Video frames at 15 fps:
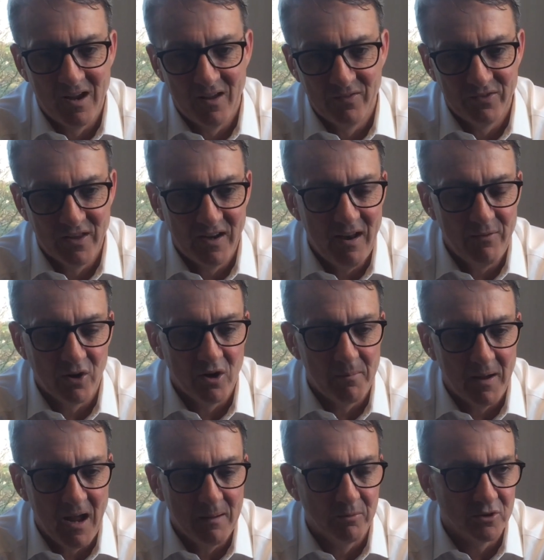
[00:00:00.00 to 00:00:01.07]
they're never going to
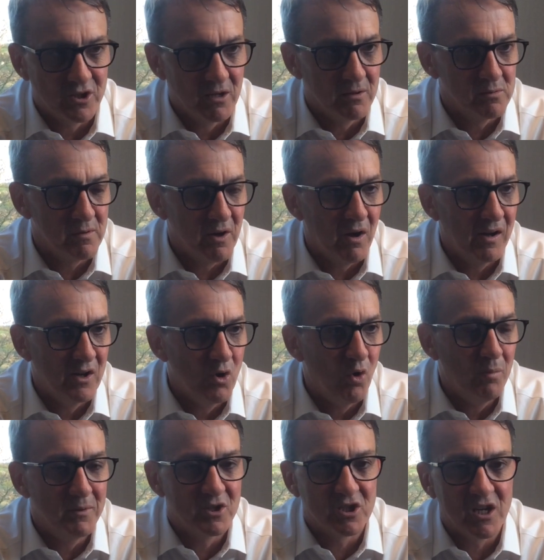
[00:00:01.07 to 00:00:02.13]
be able to because we've got
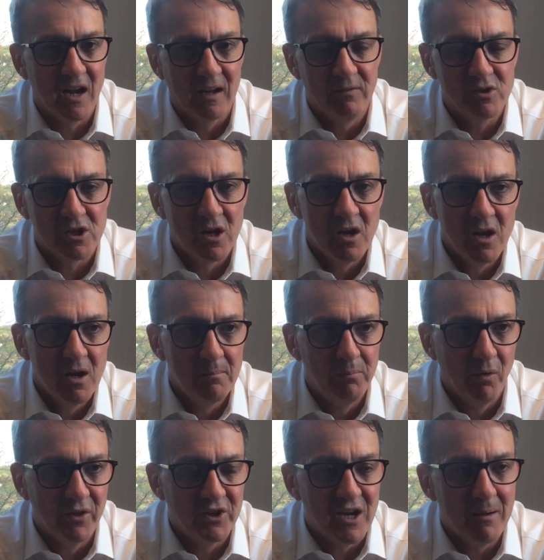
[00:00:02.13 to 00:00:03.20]
enormous safes,
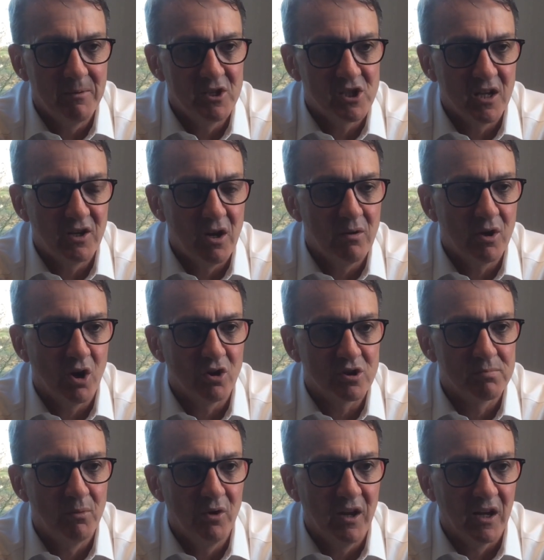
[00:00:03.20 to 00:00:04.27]
but the damage they do
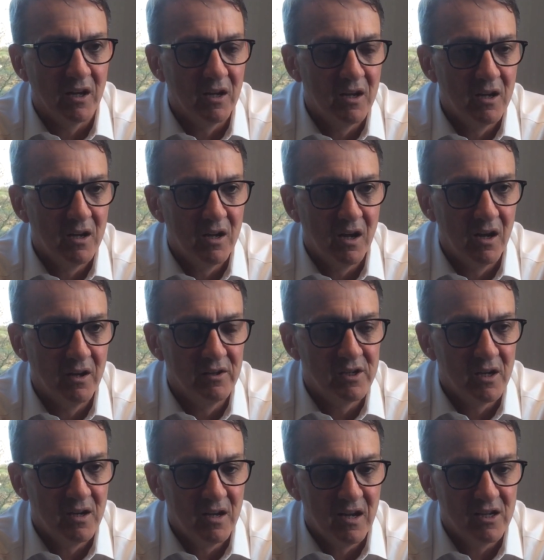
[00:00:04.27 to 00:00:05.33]
costs money, and
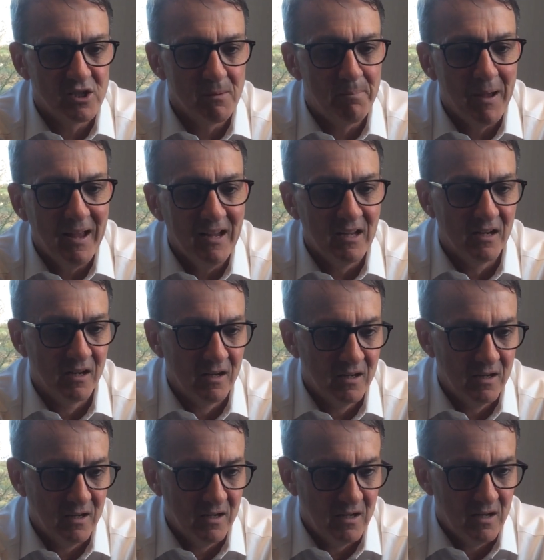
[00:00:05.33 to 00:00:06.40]
it's a pain.
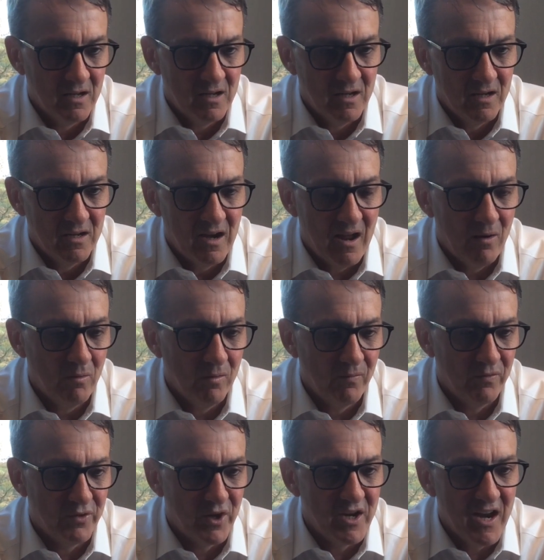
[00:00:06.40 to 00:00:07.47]
Now,
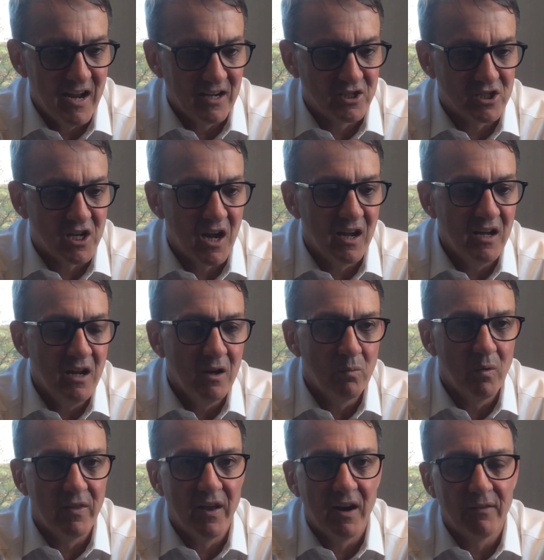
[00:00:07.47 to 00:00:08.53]
the next day,
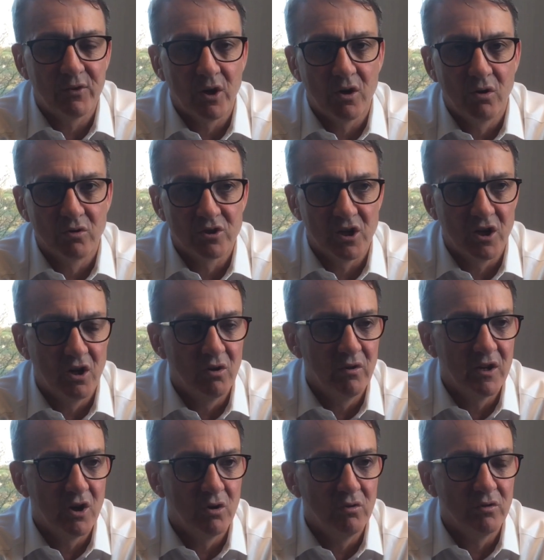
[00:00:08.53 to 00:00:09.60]
we then have to call
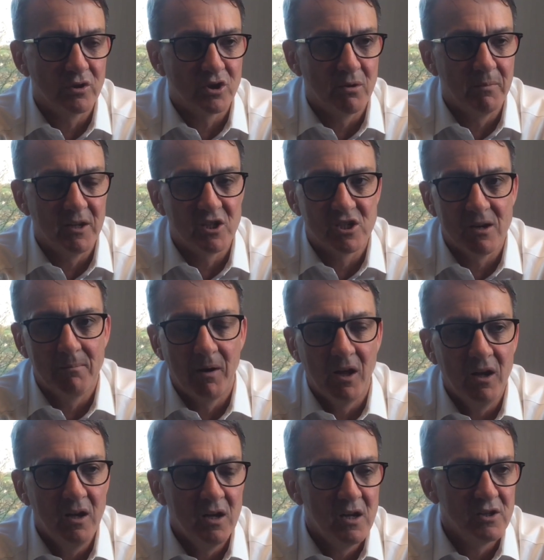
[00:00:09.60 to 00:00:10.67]
Securicall or somebody
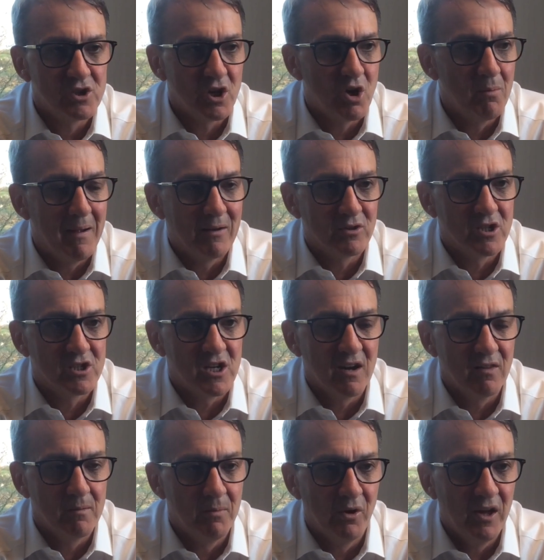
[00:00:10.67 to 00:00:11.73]
similar to come out to
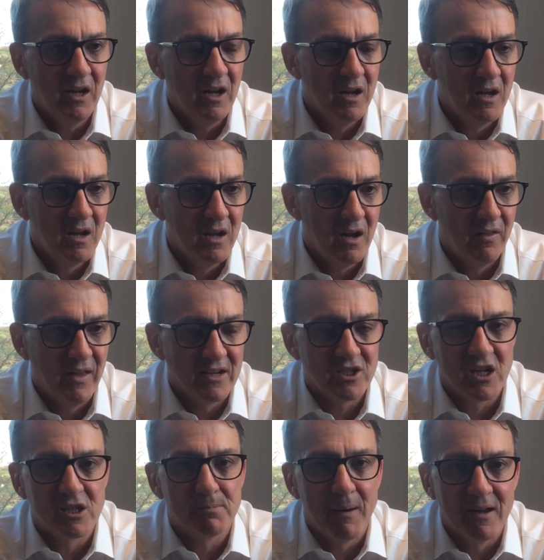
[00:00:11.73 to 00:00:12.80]
take the money, and that's
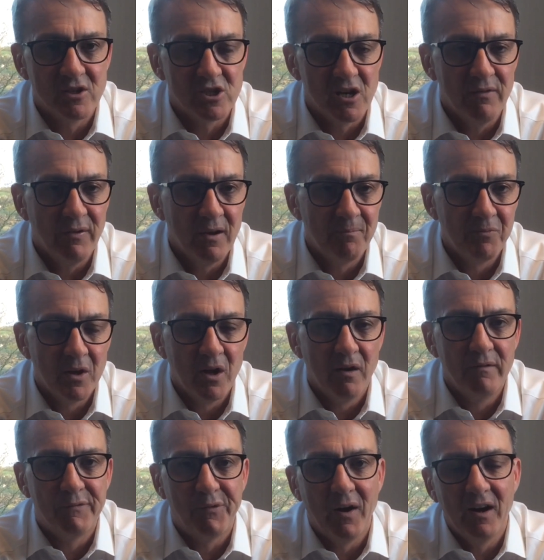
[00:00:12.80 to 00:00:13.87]
expensive.
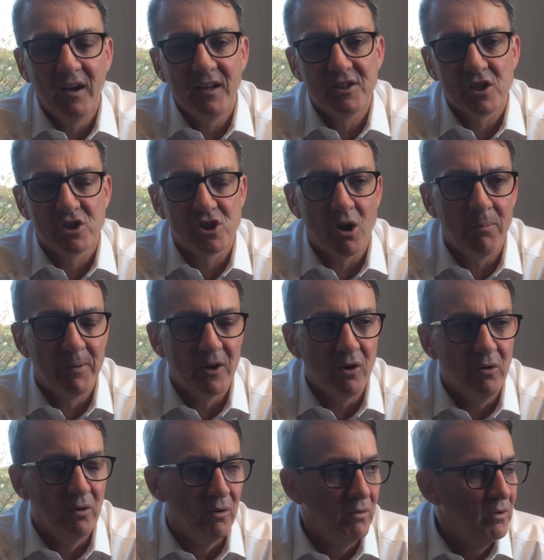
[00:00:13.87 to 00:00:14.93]
And finally, to top it
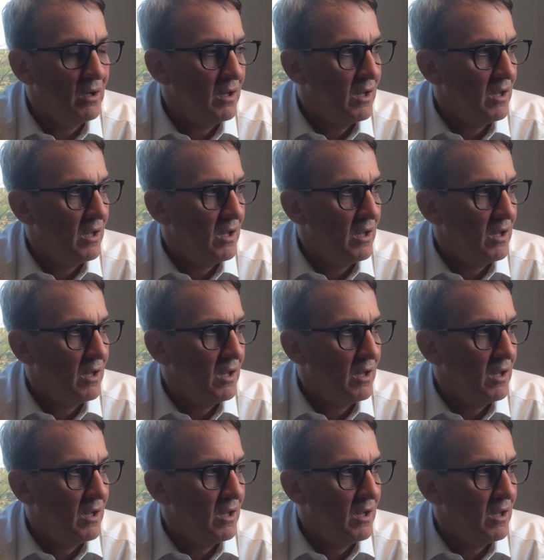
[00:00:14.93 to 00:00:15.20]
all,